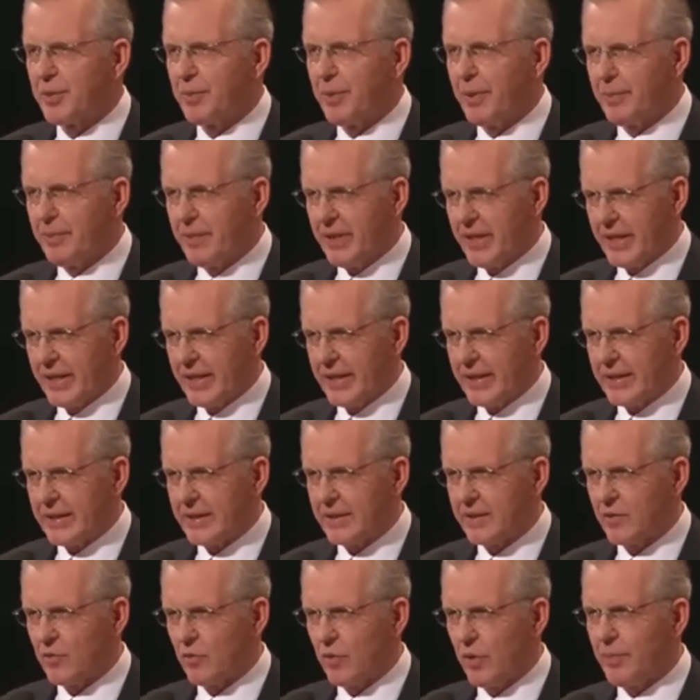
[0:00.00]
to be men,
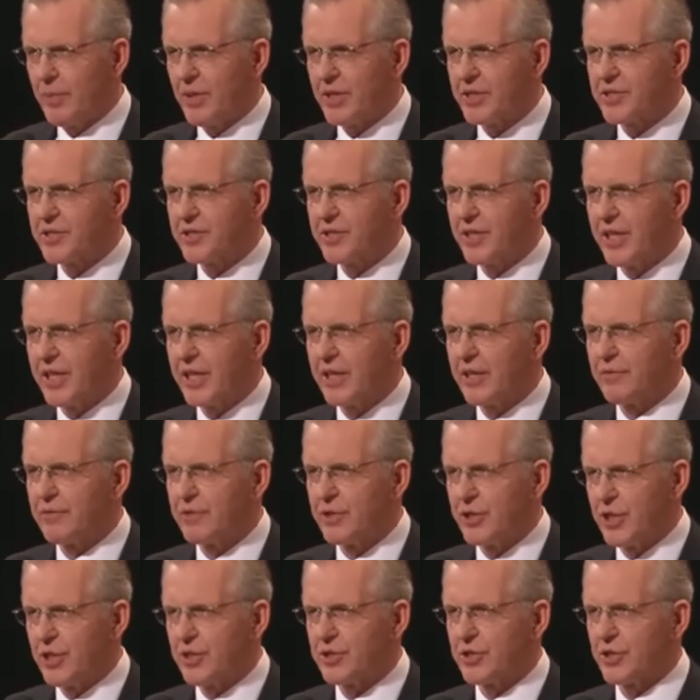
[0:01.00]
we must think of
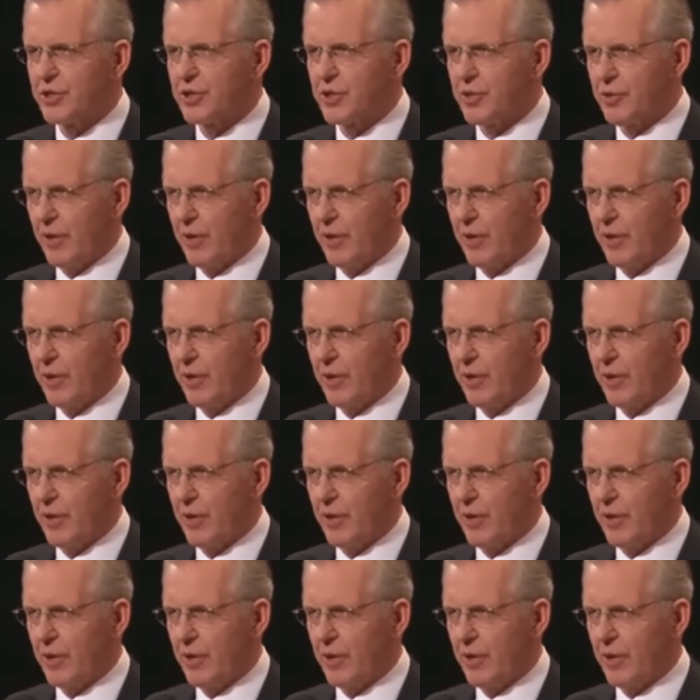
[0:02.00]
Jesus